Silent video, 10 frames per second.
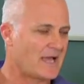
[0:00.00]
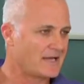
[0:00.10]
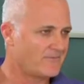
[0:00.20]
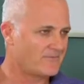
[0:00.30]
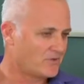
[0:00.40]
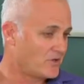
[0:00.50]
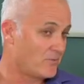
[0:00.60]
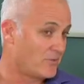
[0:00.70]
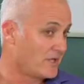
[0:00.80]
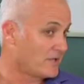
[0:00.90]
And if,
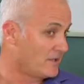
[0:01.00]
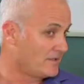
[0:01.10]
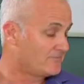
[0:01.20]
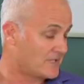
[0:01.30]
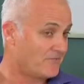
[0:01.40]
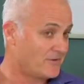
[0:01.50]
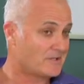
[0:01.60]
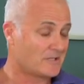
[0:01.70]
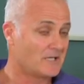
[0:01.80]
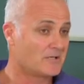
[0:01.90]
the tough
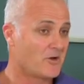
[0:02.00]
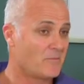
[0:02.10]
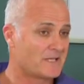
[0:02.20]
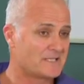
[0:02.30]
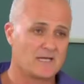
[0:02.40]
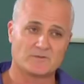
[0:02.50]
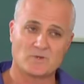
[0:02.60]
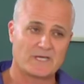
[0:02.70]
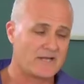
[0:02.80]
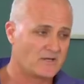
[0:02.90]
economic times,
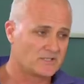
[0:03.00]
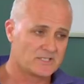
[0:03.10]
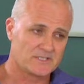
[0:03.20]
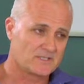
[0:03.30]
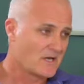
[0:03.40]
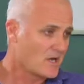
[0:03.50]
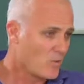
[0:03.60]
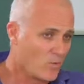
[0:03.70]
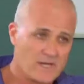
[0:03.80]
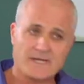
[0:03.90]
we cannot just
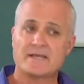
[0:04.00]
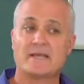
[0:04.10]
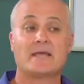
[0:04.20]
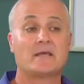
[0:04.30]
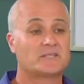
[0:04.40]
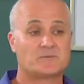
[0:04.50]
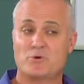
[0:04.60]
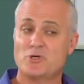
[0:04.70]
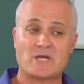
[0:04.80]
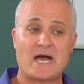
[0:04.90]
willingly
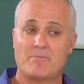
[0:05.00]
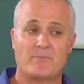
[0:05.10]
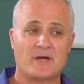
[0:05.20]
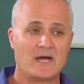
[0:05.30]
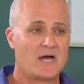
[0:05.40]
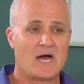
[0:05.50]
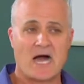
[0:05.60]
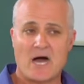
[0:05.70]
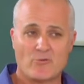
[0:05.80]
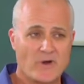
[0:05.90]
just push up
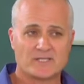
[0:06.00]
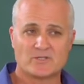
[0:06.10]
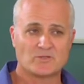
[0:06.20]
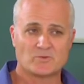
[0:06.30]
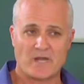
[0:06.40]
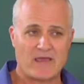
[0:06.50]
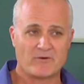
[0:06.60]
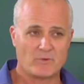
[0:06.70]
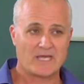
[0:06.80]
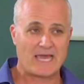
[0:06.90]
our rentals
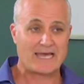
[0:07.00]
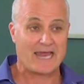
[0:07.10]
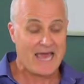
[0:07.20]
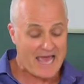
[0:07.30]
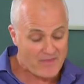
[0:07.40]
whenever we can.